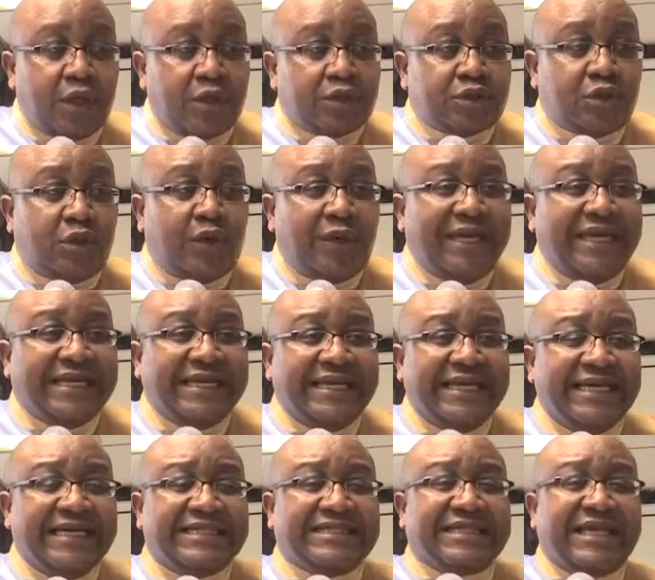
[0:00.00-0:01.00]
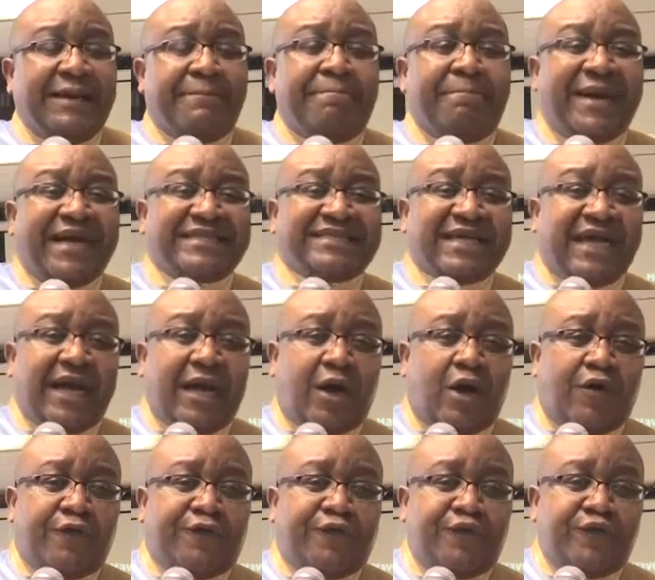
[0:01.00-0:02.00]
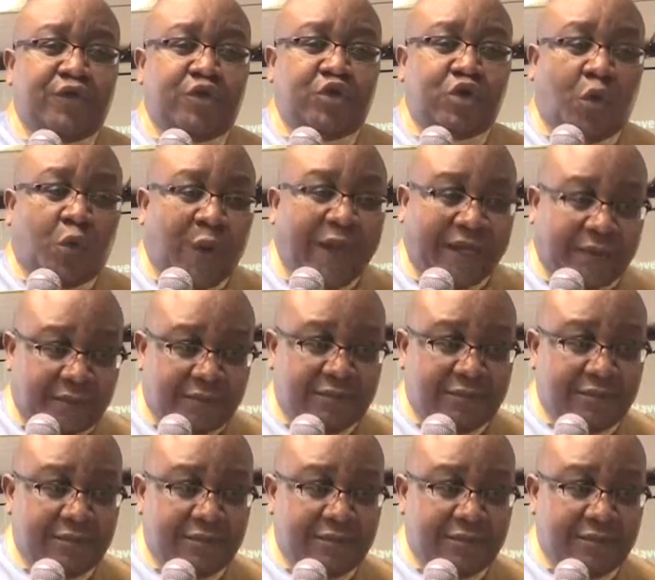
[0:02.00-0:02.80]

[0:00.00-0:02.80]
So it is a matter of your will.